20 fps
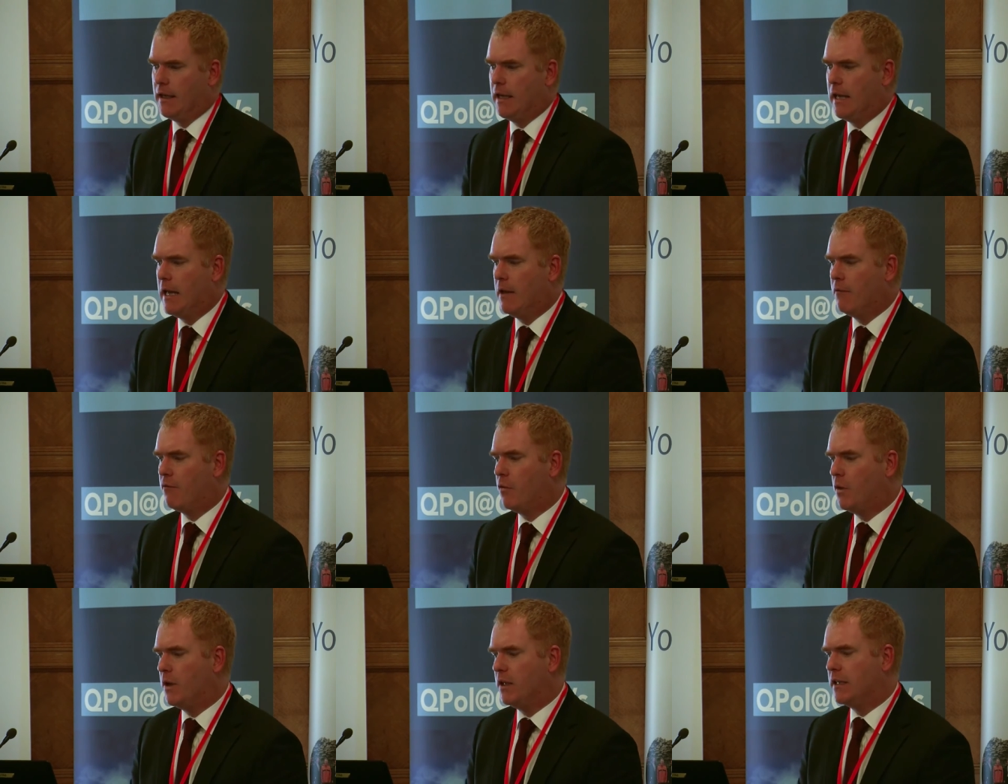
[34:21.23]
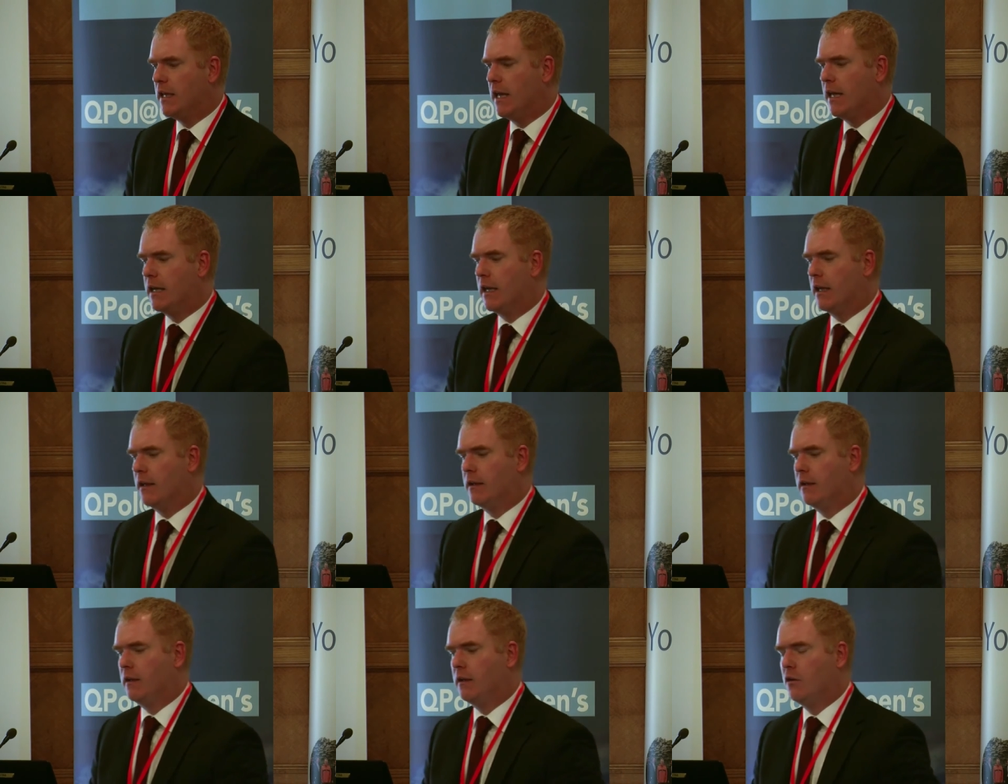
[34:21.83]
if we take
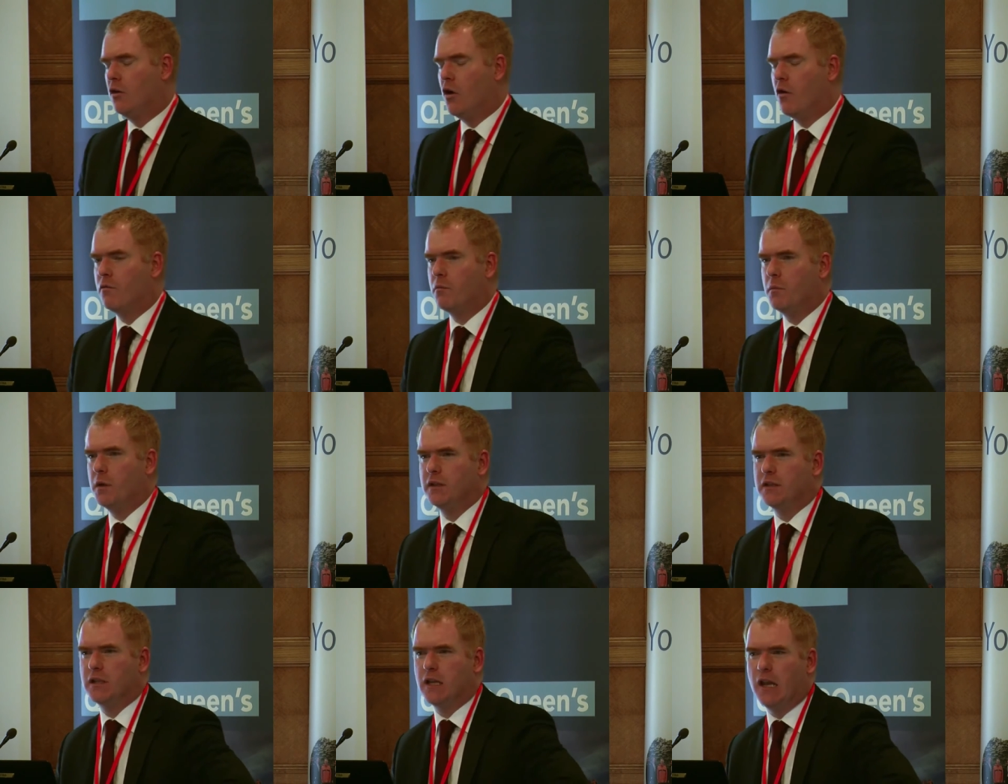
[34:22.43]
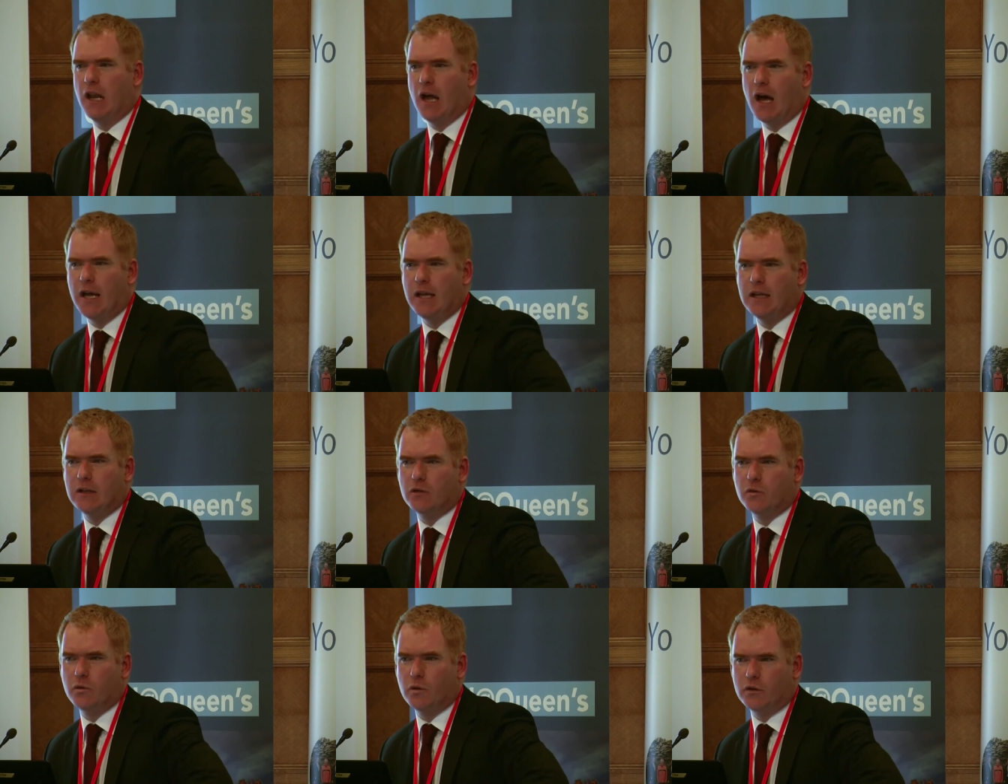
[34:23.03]
it, governments
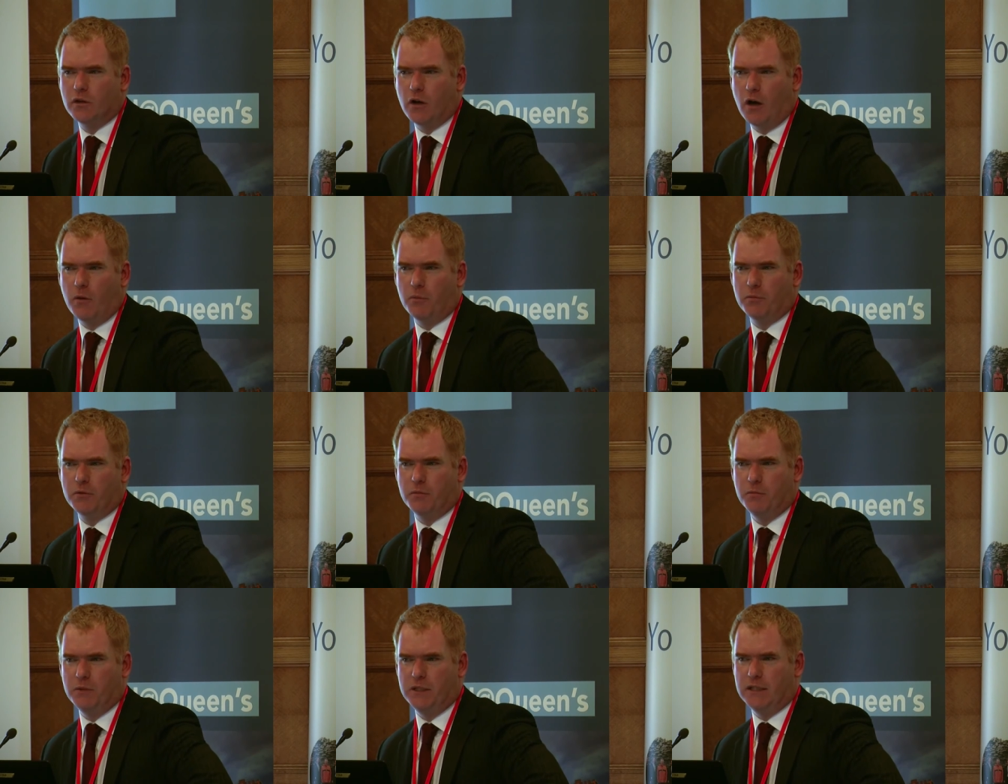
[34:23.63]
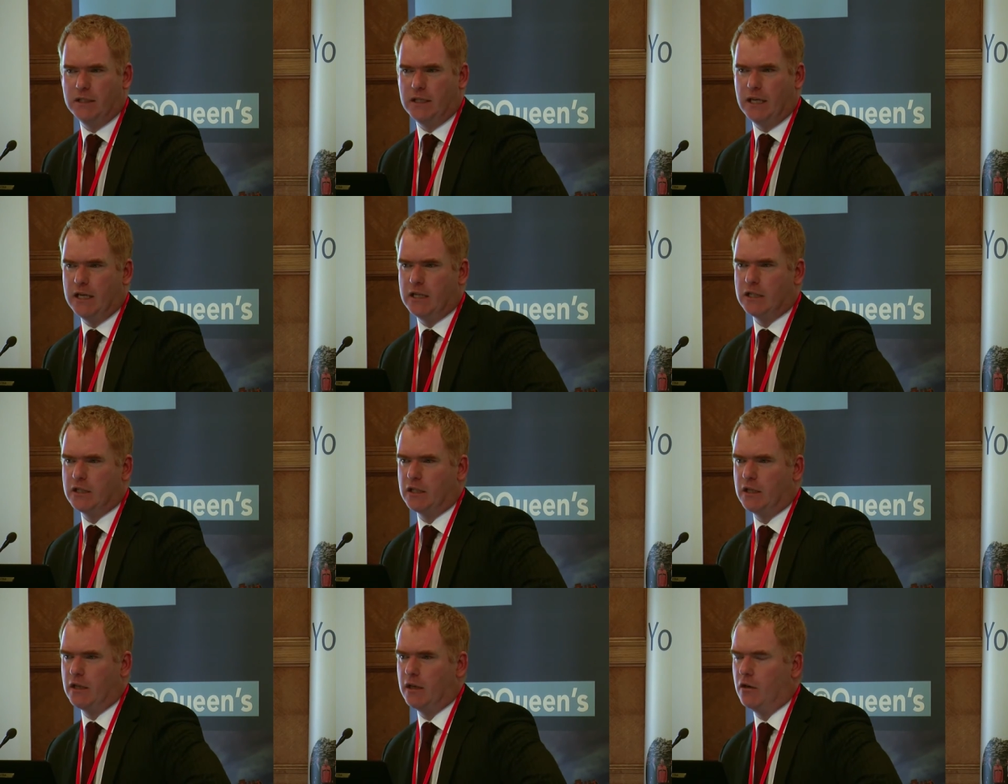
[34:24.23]
like to adopt
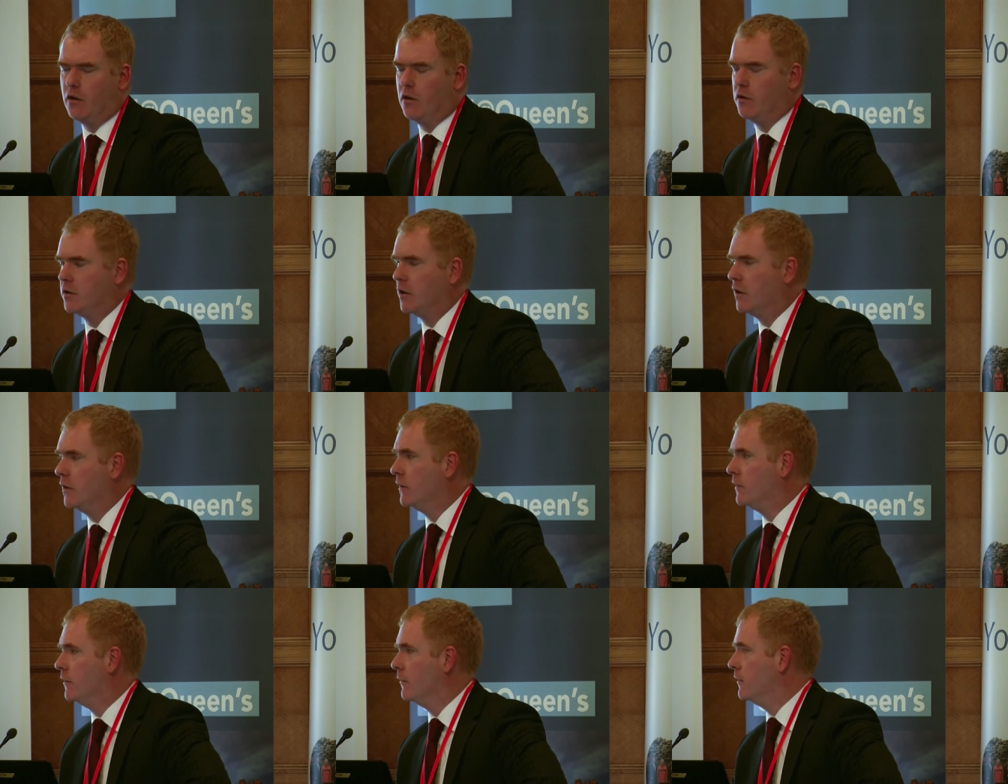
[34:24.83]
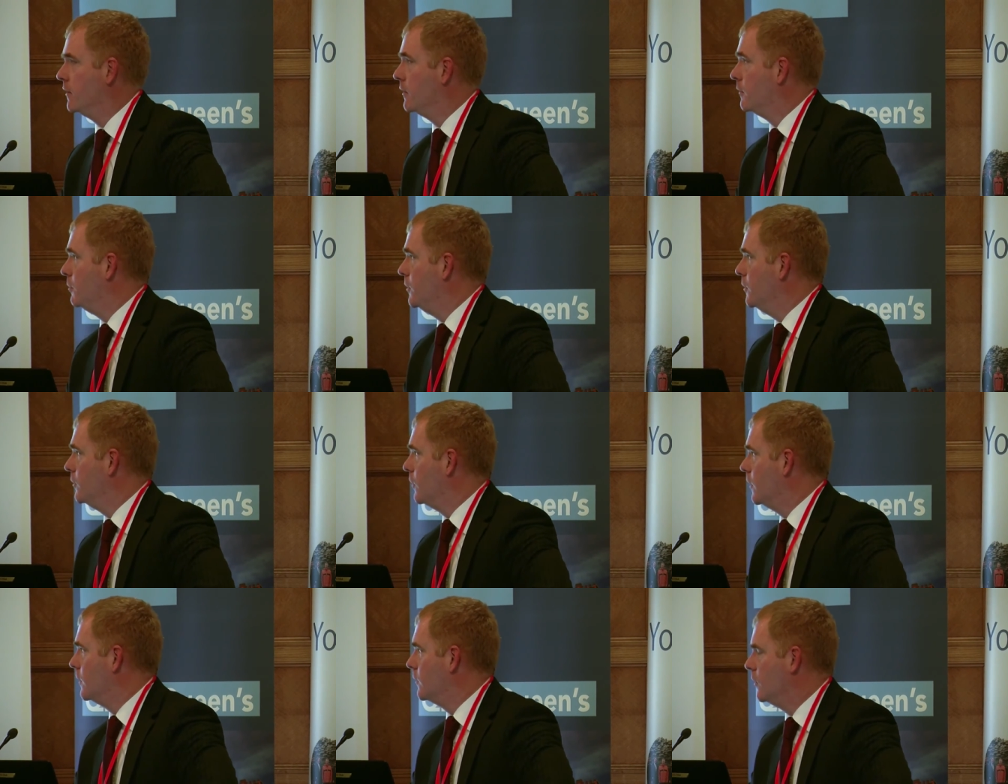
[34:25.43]
mediation and alternative
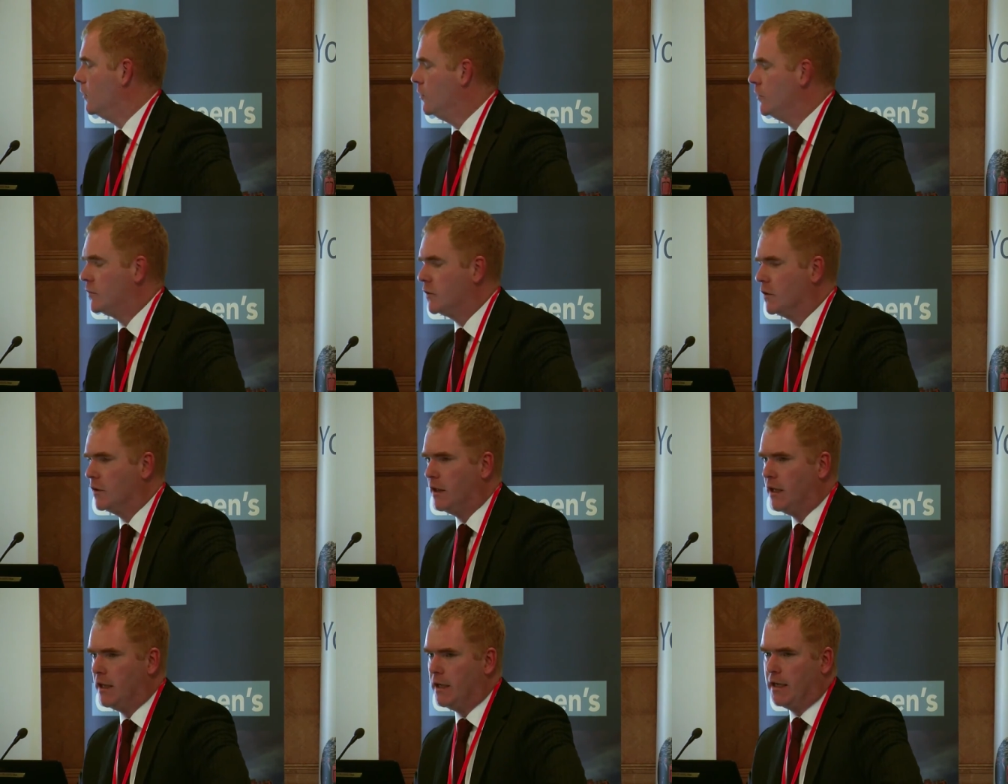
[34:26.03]
dispute resolution